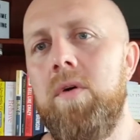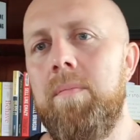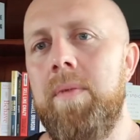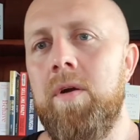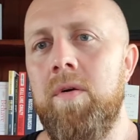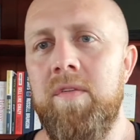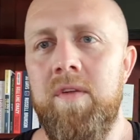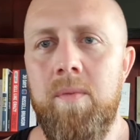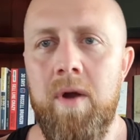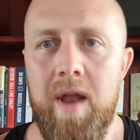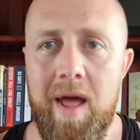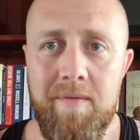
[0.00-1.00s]
it because you
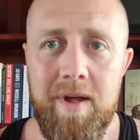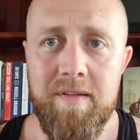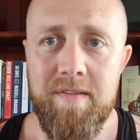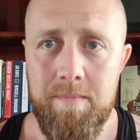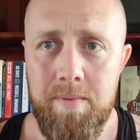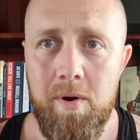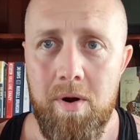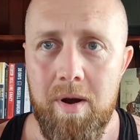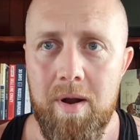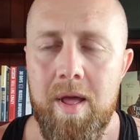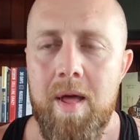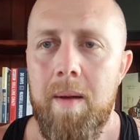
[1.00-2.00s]
won't have our
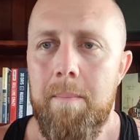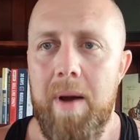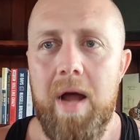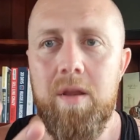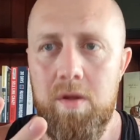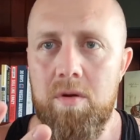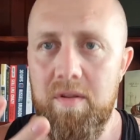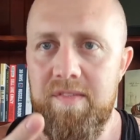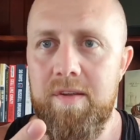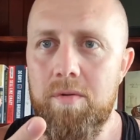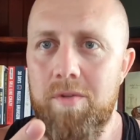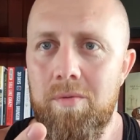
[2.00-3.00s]
support, but you can
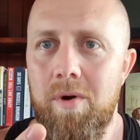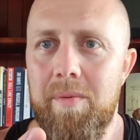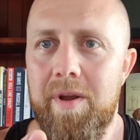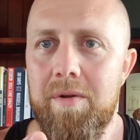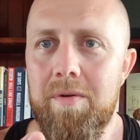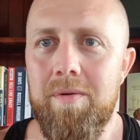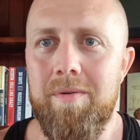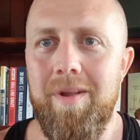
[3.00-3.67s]
still do what we do.